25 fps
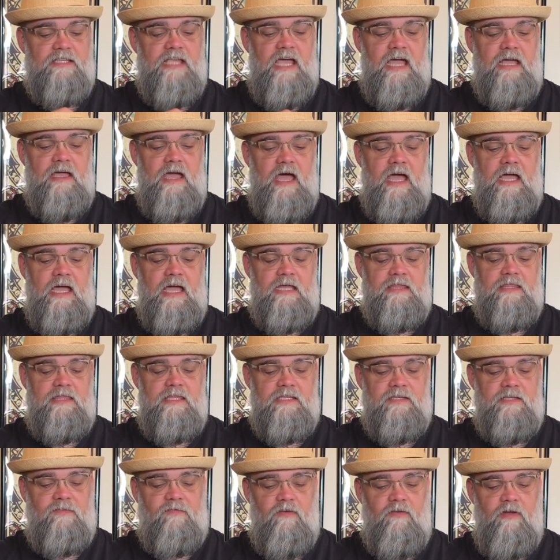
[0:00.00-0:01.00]
I got
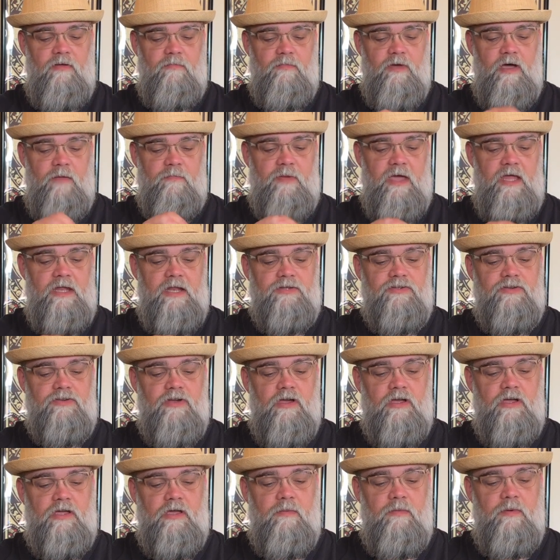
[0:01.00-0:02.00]
this from Painted
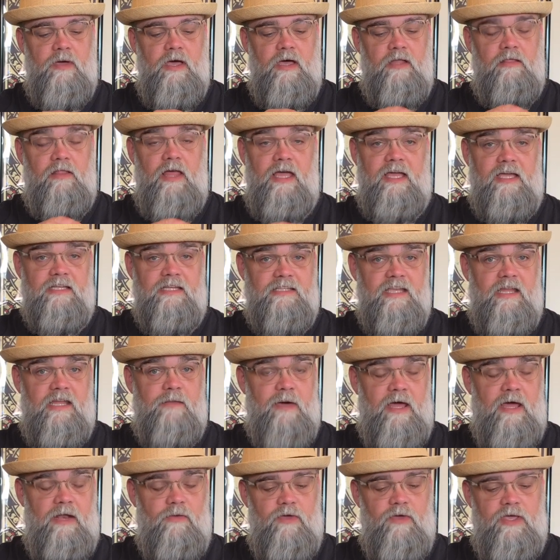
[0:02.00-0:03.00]
Trunk, like I said,
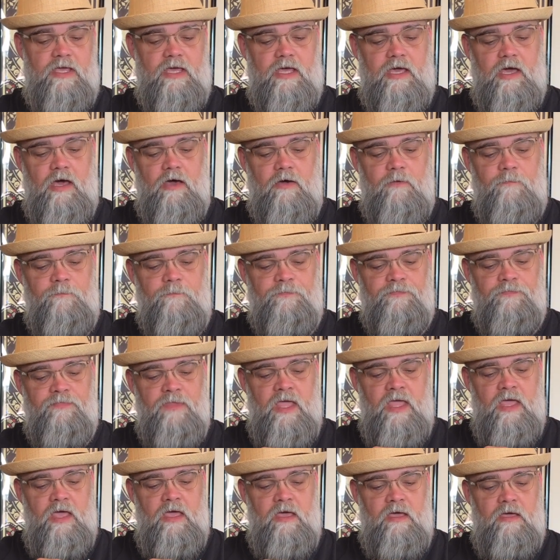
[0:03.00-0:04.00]
about a week ago.
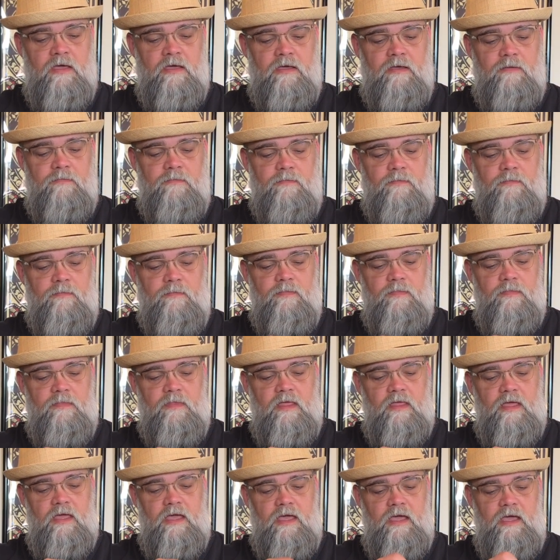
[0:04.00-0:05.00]

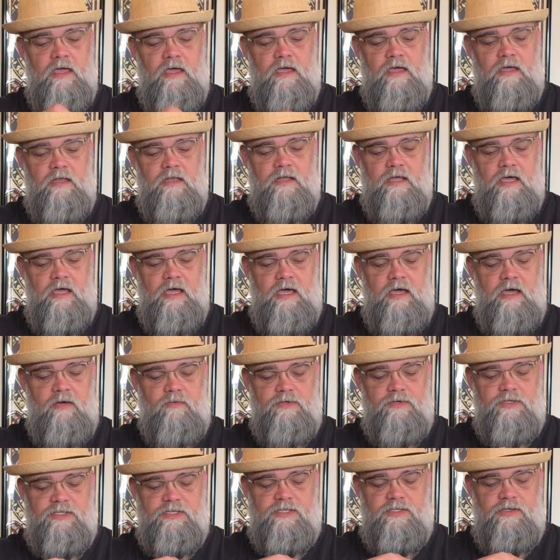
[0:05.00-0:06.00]
And I
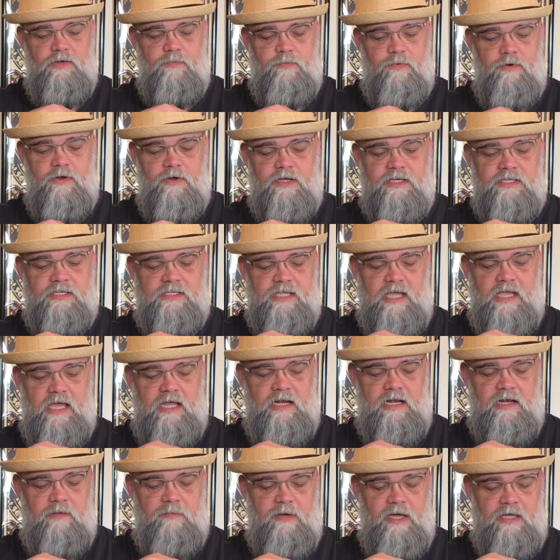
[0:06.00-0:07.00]
was super
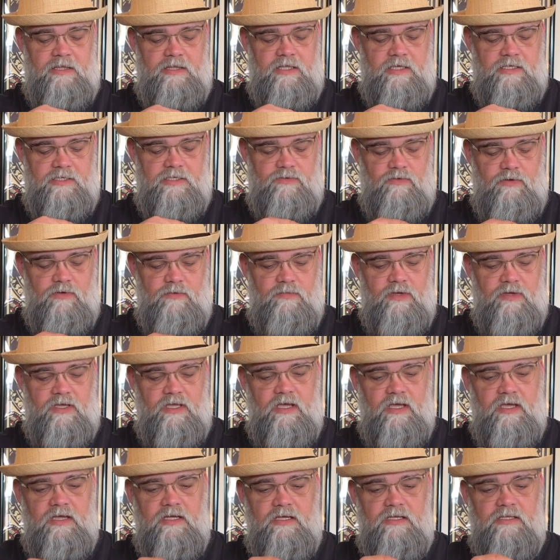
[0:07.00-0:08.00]
excited about this one
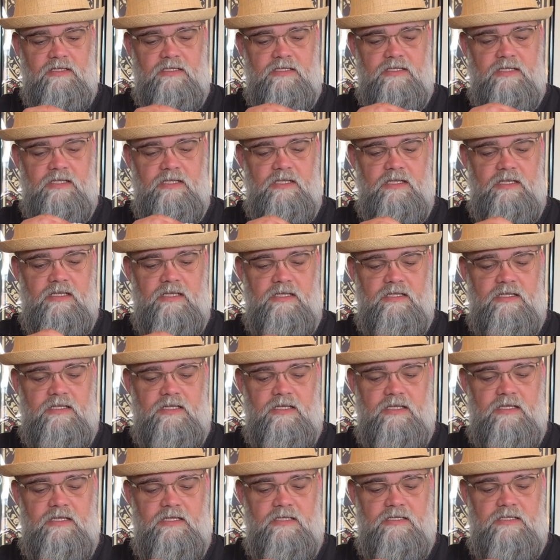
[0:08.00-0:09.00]
because it
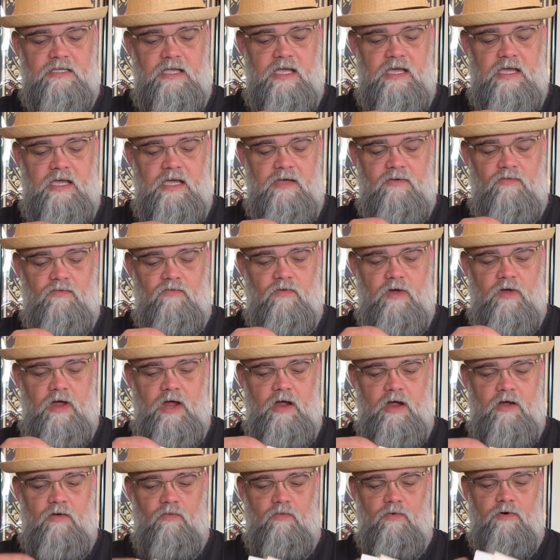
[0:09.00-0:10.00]
is a
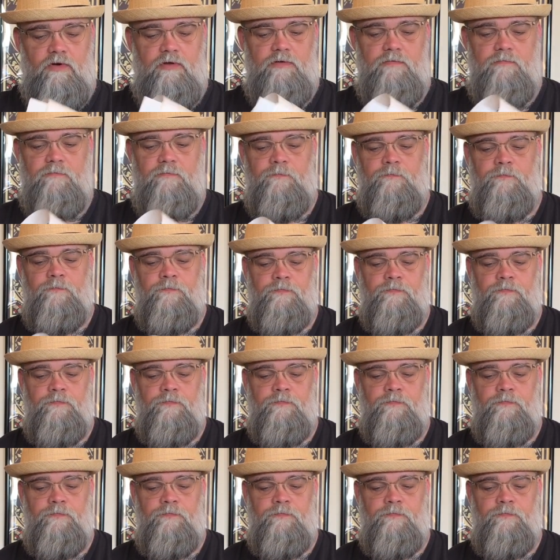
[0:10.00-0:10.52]
rare one.